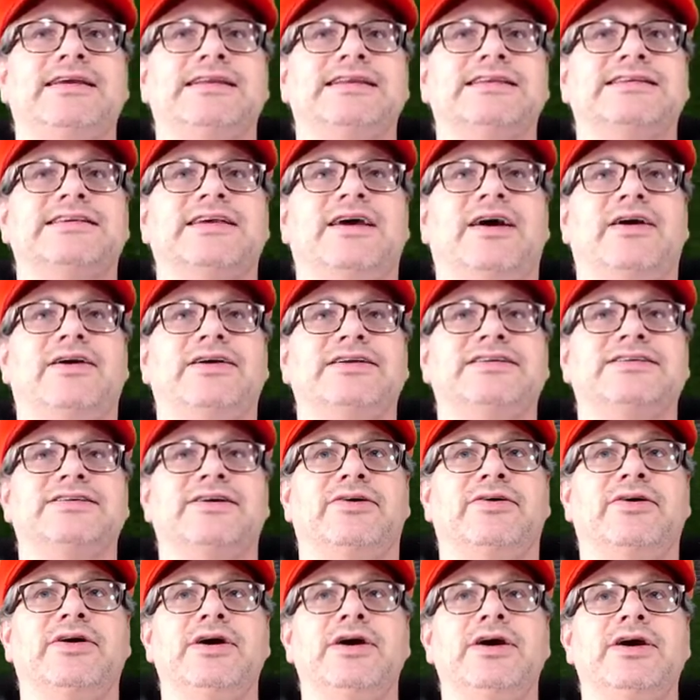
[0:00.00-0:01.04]
Sorry.
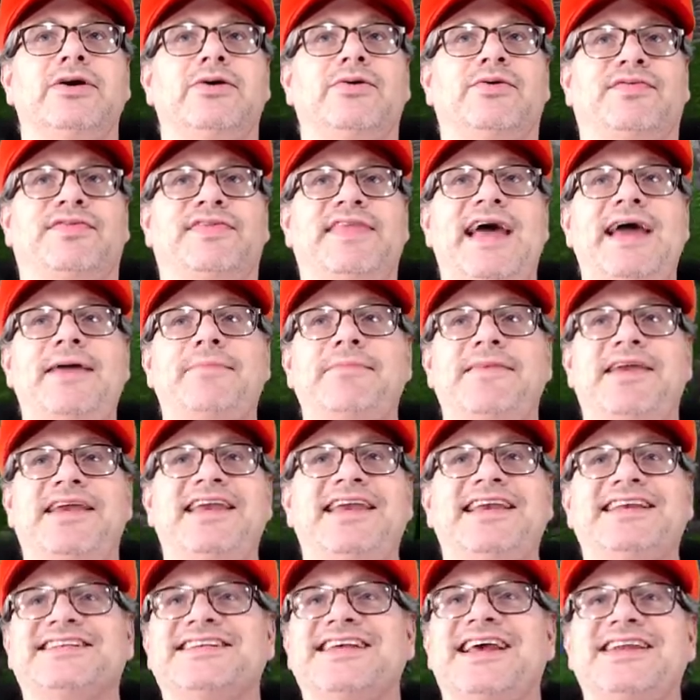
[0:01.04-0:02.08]
So, with that
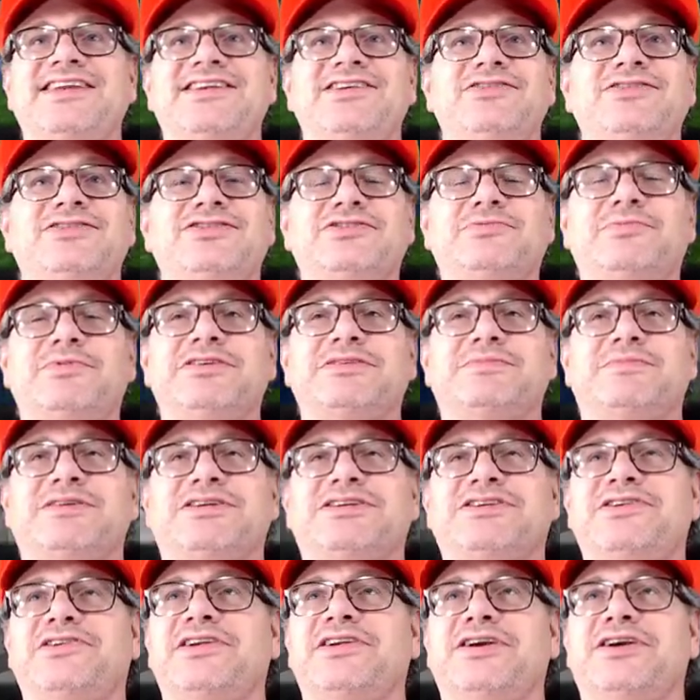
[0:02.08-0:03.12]
being said, YouTubers, be
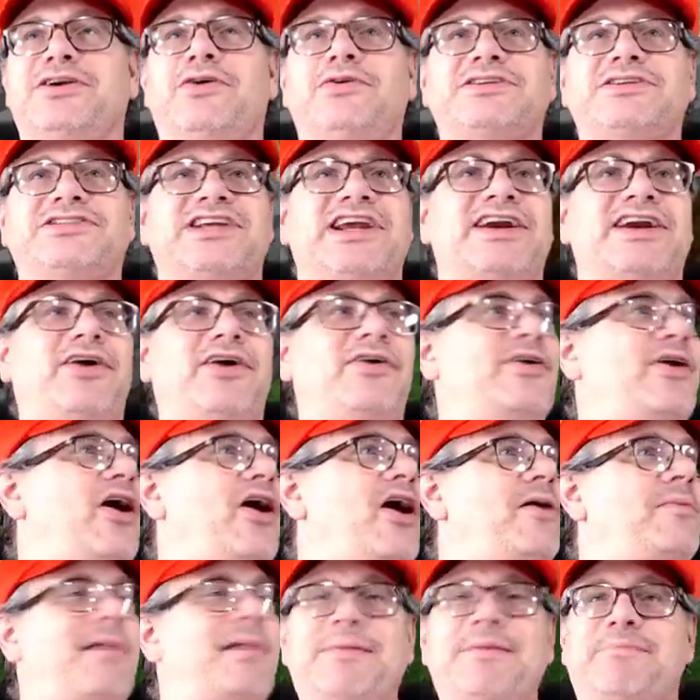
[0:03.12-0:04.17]
sure to go check out
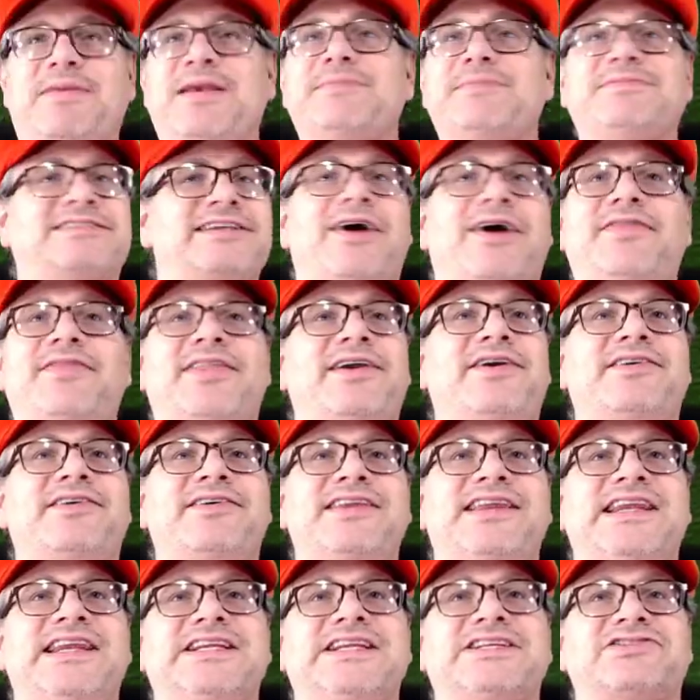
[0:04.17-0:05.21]
all my peeps down there in
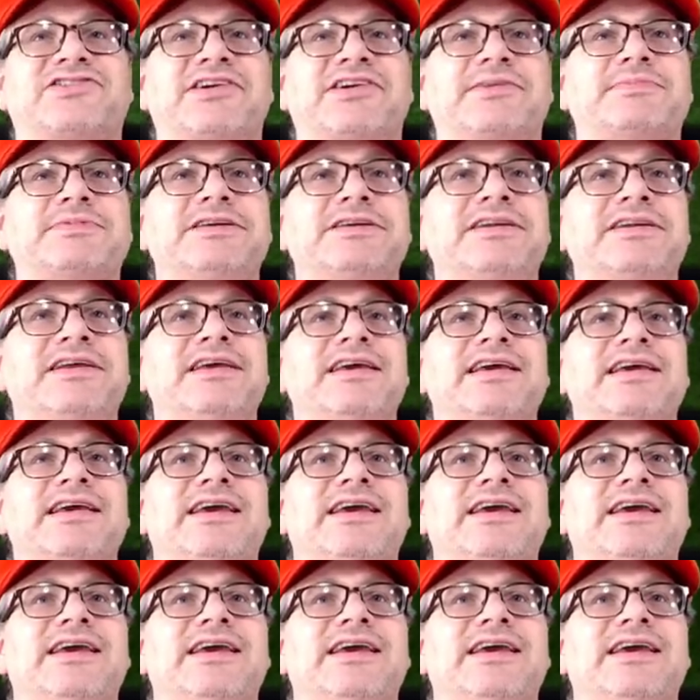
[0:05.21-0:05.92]
the description.